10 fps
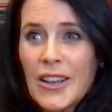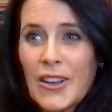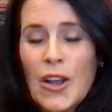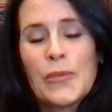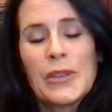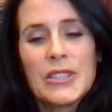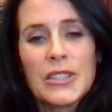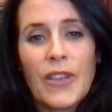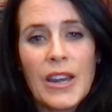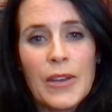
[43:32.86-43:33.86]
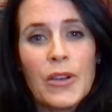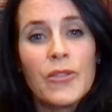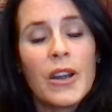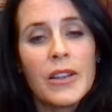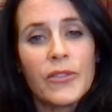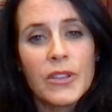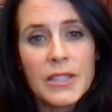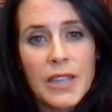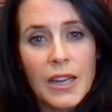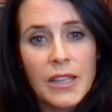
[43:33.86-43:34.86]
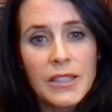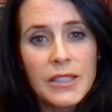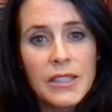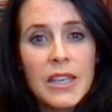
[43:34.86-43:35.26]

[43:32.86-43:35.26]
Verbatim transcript: accomplished of anyone running for the Senate.